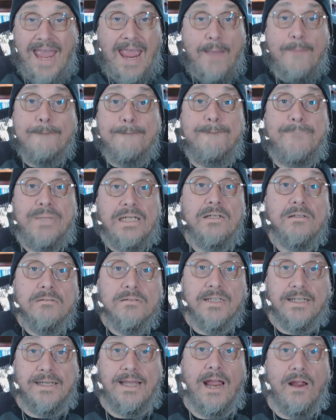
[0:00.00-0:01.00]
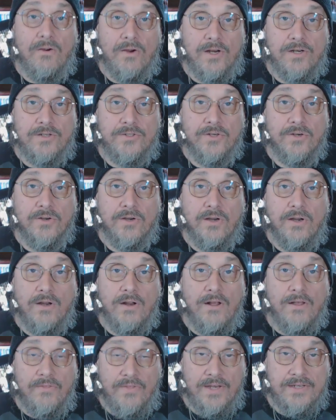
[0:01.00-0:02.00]
can't build a character
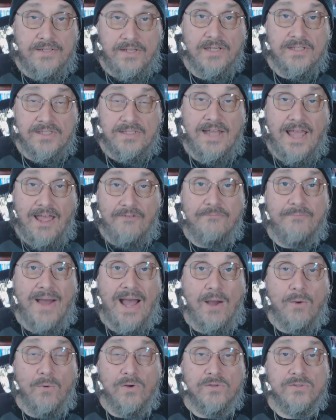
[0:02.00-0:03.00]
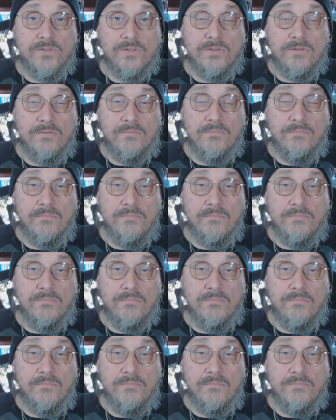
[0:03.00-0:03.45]
that doesn't have powers.